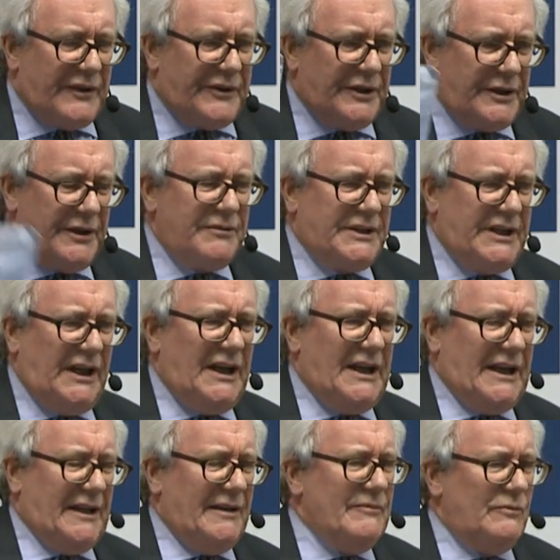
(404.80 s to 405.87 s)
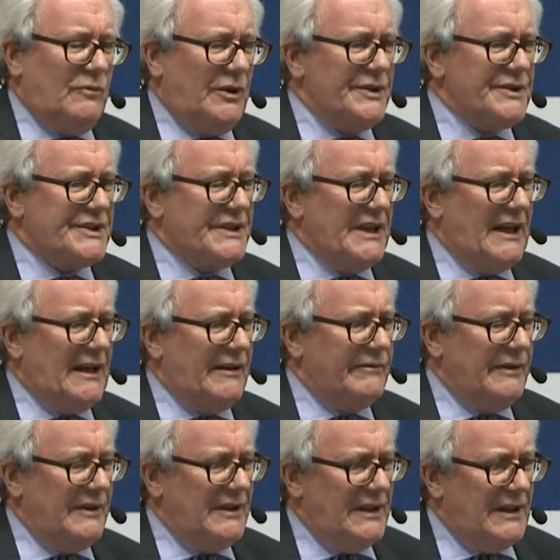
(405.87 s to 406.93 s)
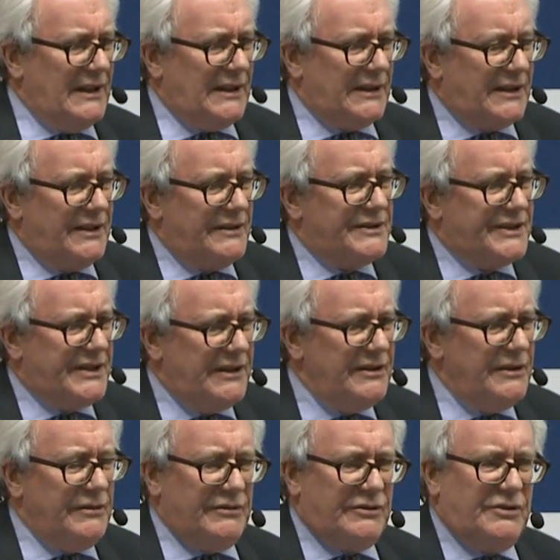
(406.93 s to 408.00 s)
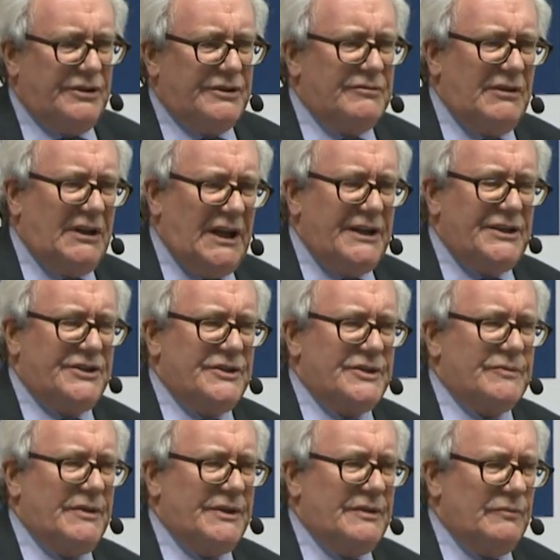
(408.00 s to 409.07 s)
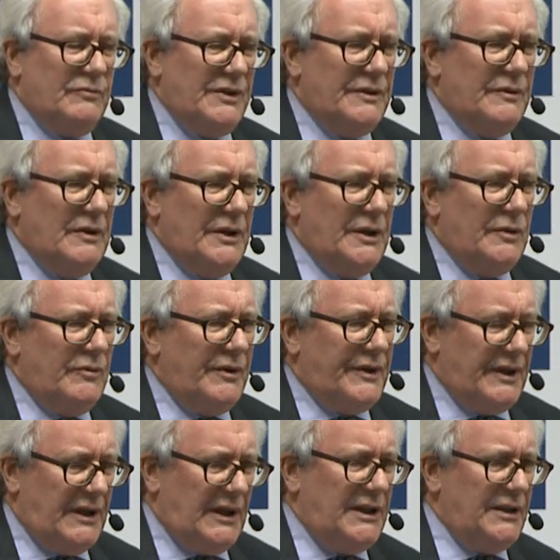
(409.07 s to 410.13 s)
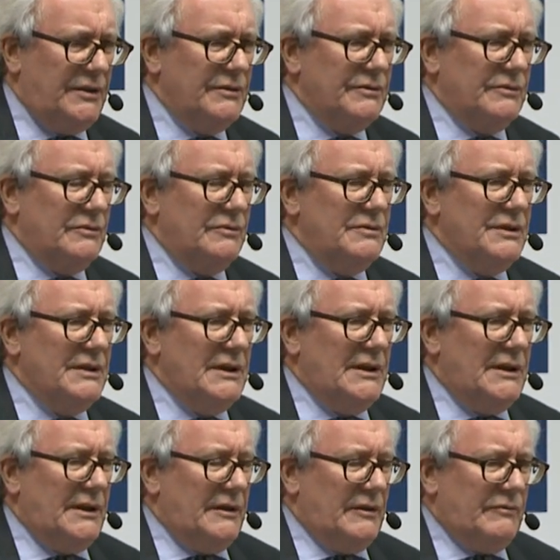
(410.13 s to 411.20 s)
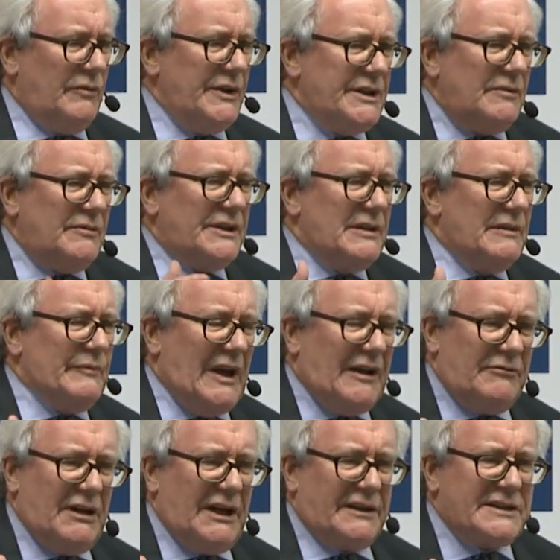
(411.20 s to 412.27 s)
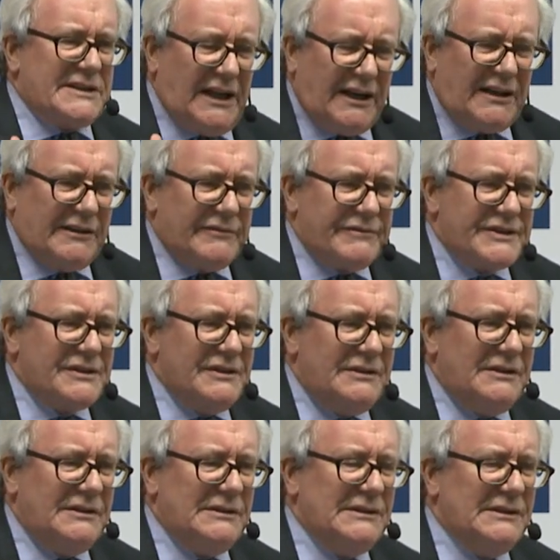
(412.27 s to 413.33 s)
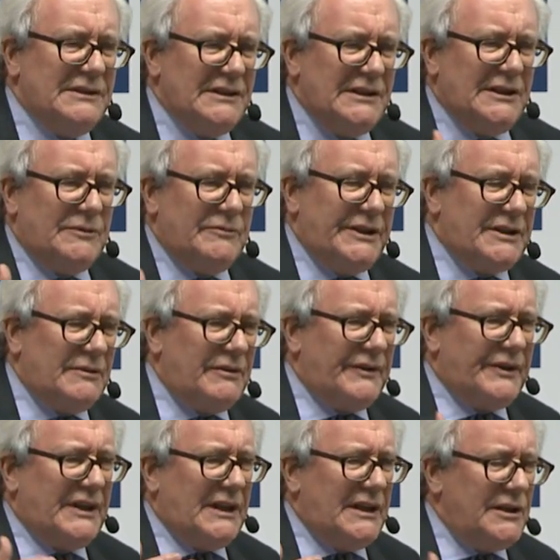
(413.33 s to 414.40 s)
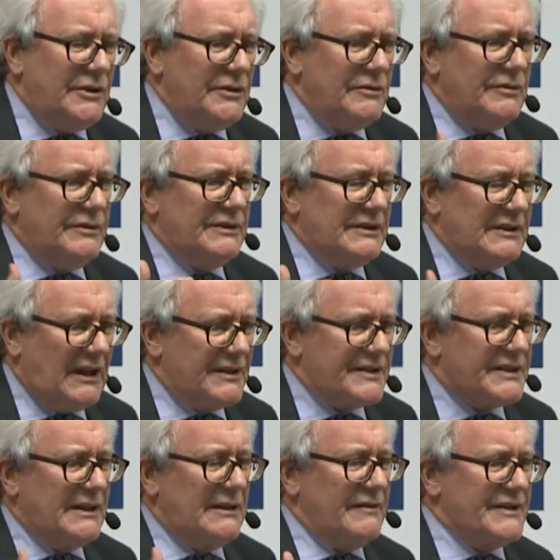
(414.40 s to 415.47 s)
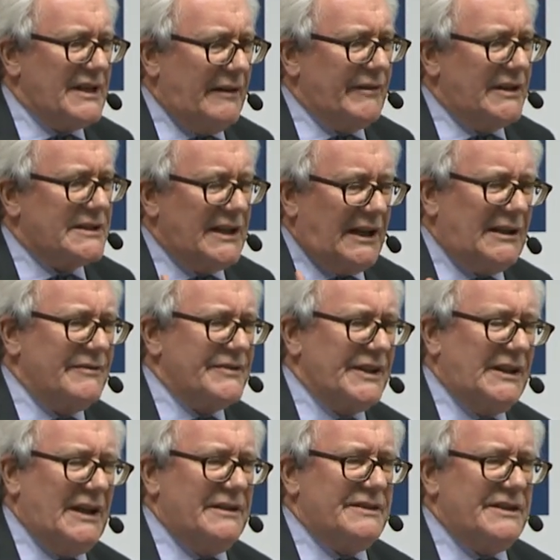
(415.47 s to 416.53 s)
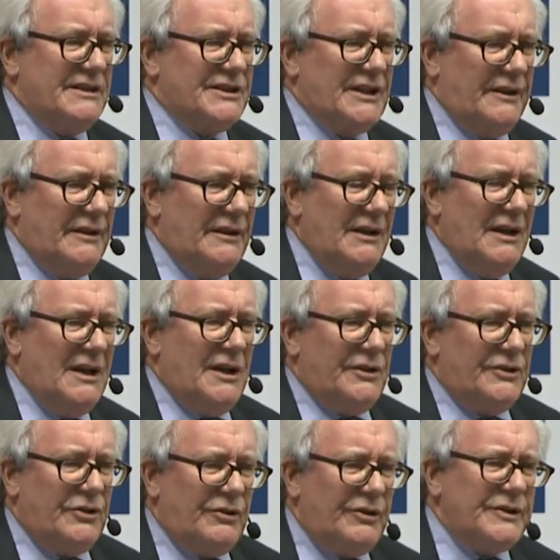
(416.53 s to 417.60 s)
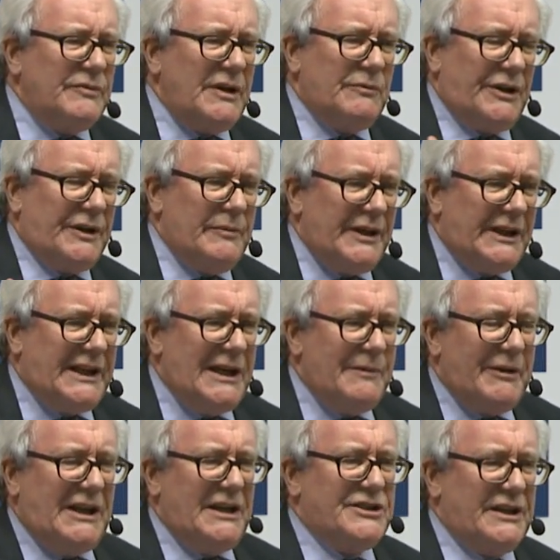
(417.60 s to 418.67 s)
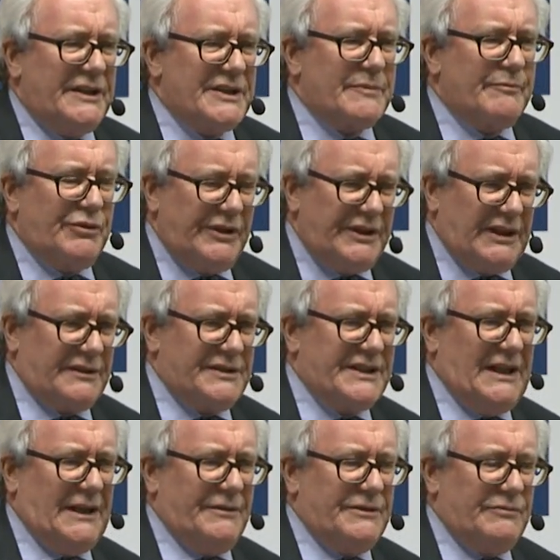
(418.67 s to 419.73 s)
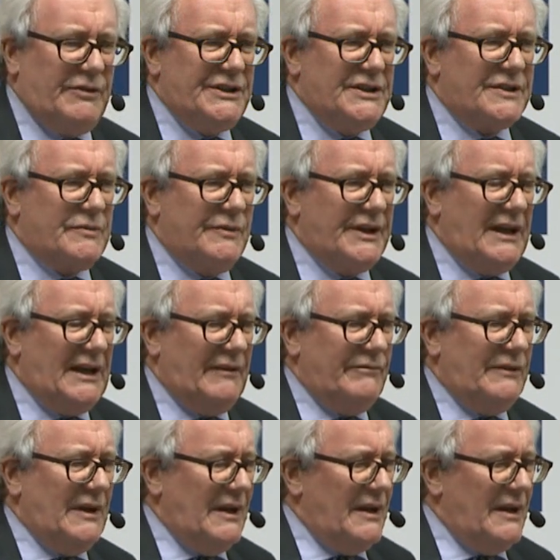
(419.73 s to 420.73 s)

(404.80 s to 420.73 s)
the UK wants to have continued good relations with the EU. We don't want to erect tariffs. We don't want the EU and ourselves having tariffs against each other, nor do we want to be keeping each other's products out. We just want to have